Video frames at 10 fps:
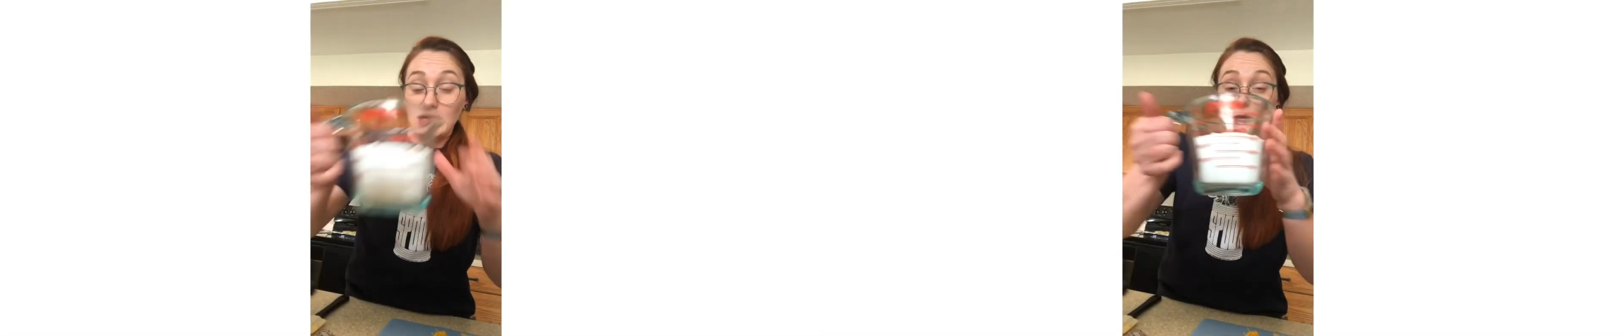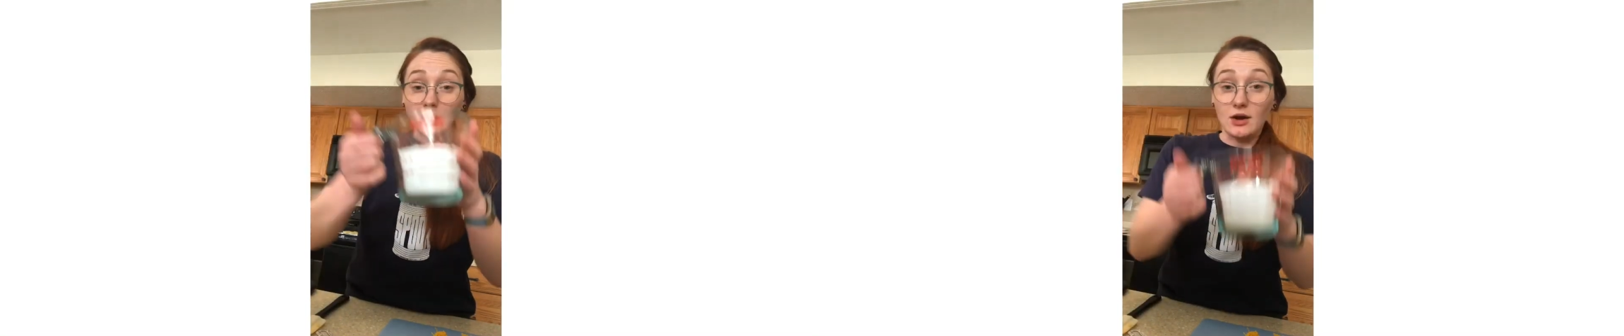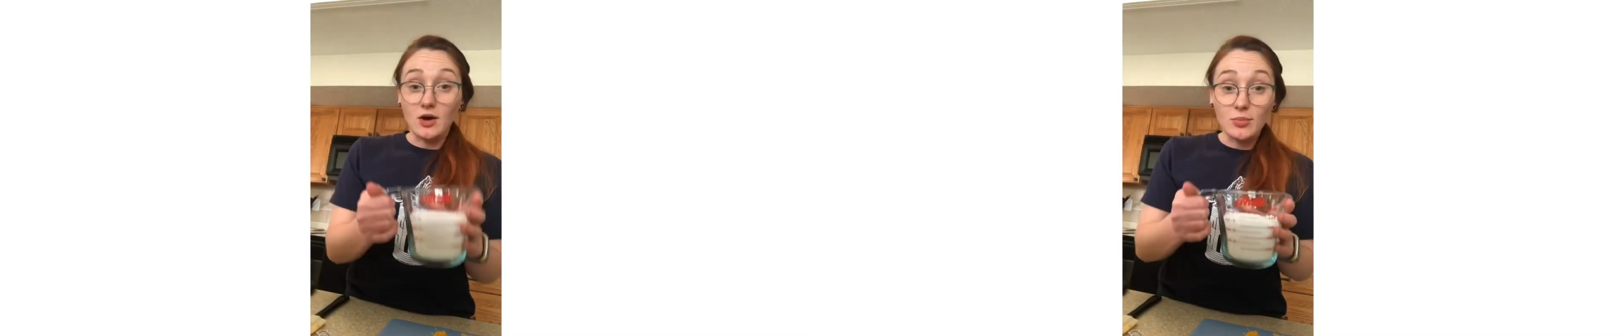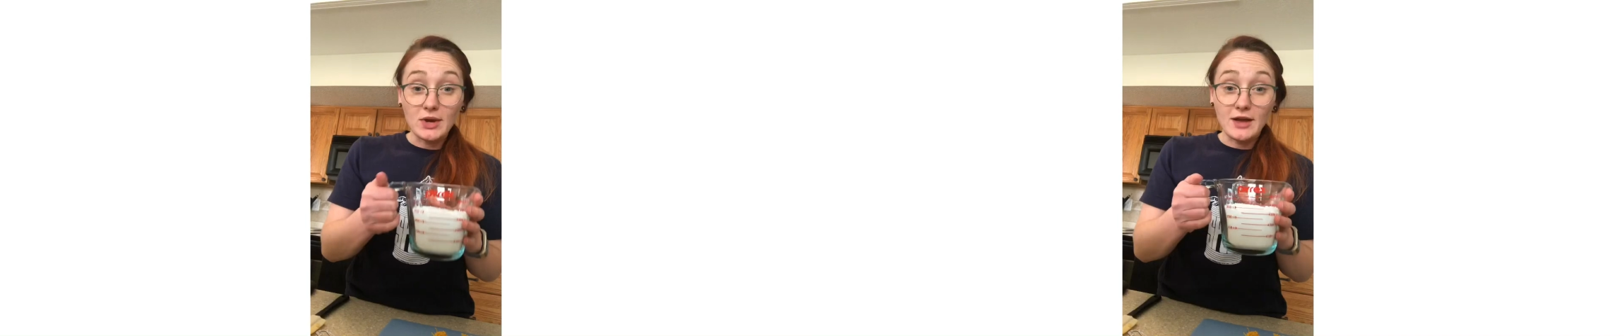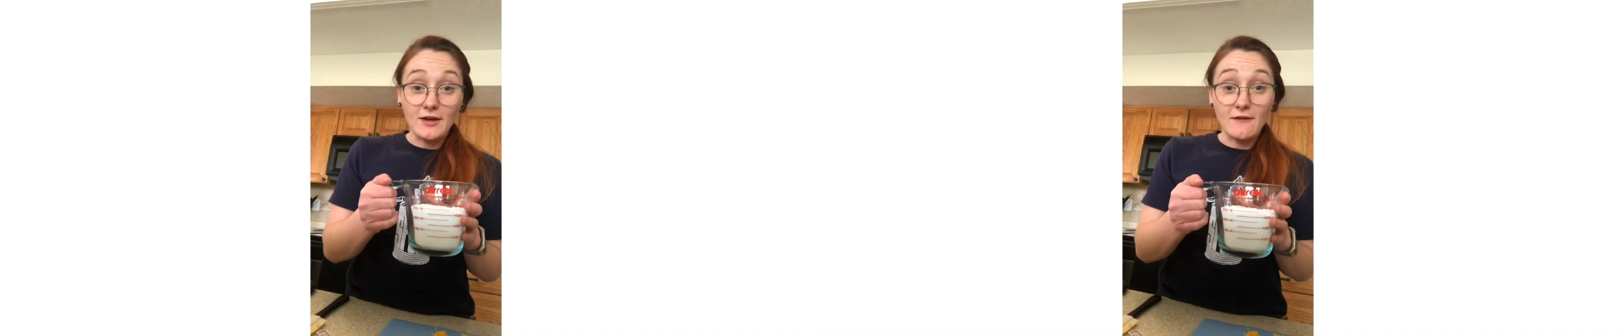and
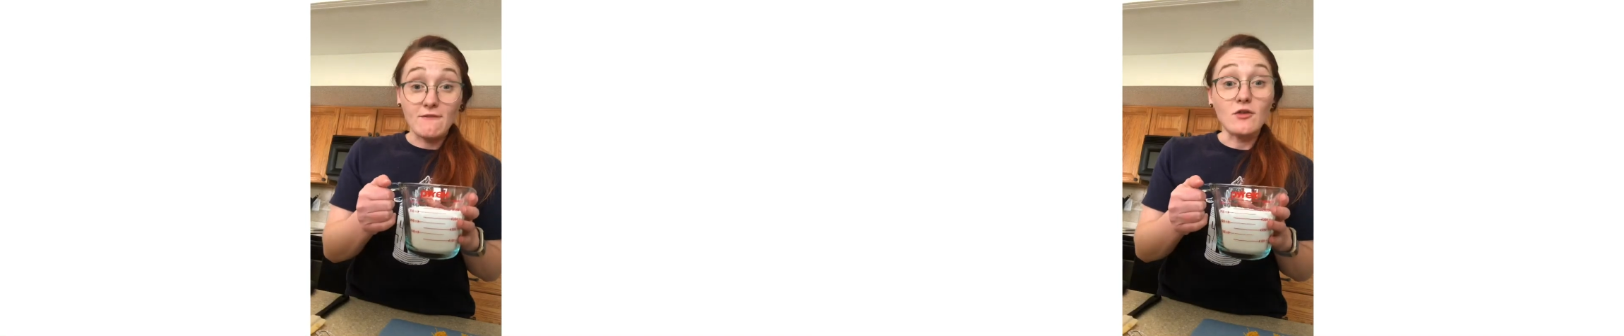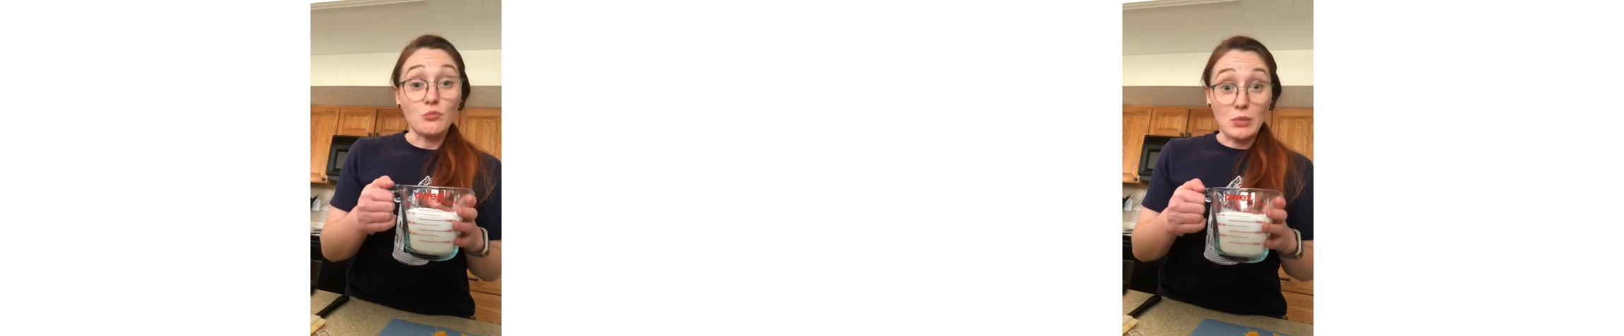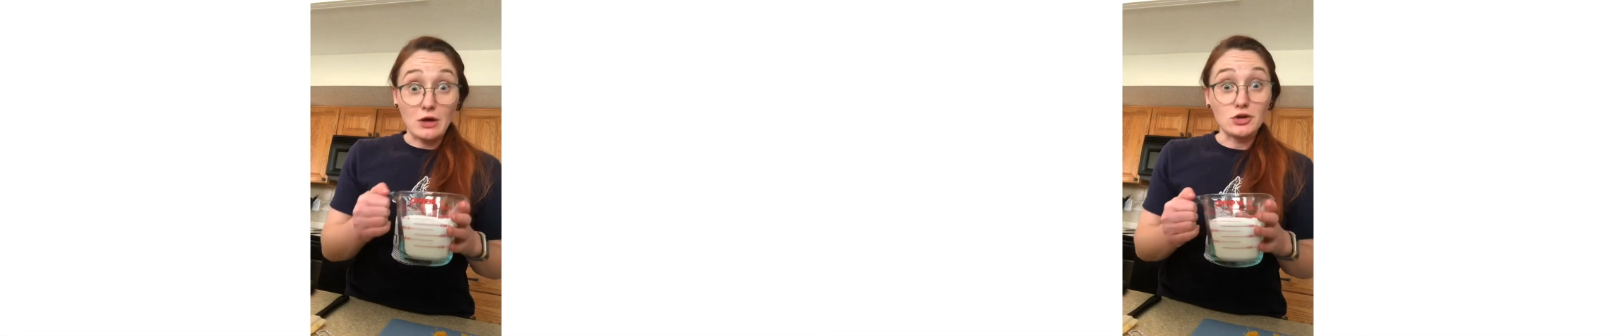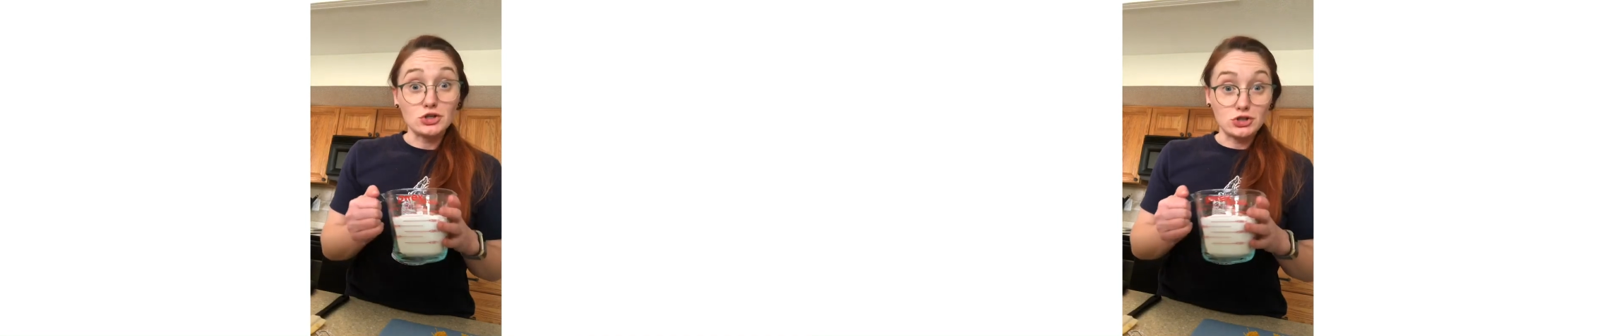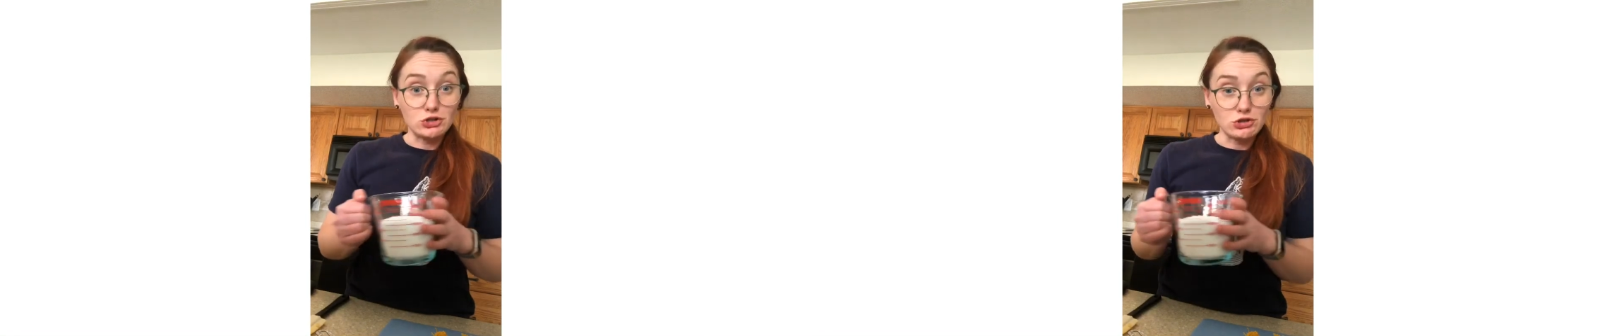1.5 cups of powdered
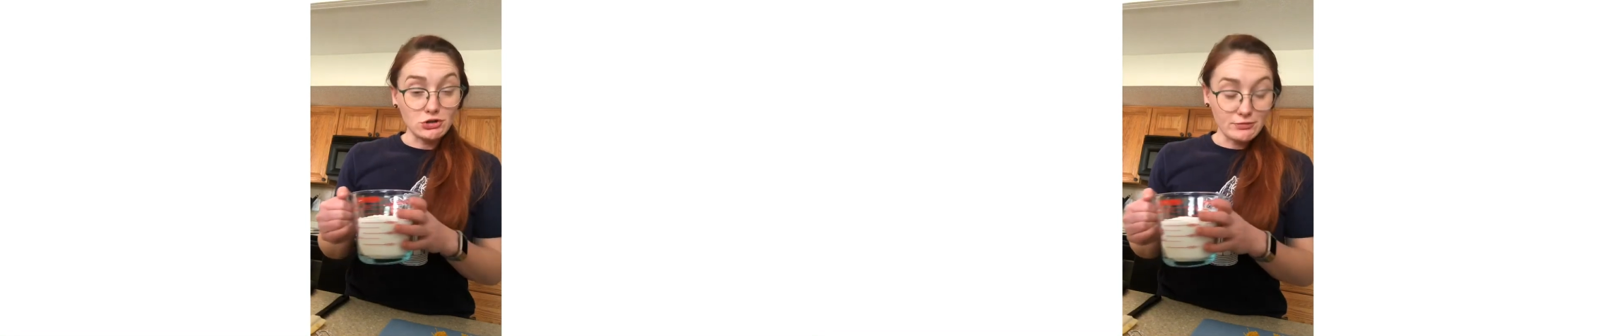sugar.